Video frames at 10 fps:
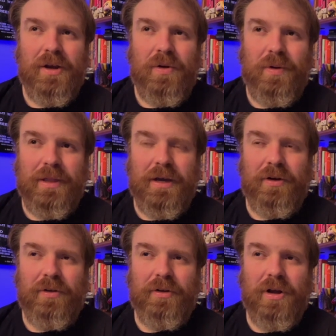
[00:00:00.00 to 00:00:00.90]
without
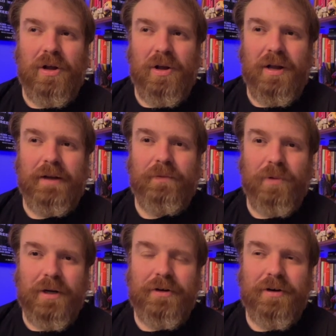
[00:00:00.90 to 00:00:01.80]
all the awe and
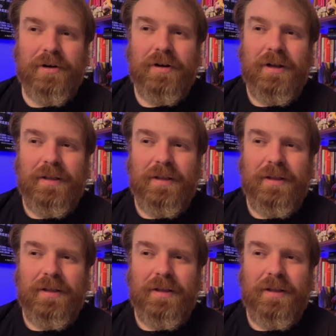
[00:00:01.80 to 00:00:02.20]
wonder.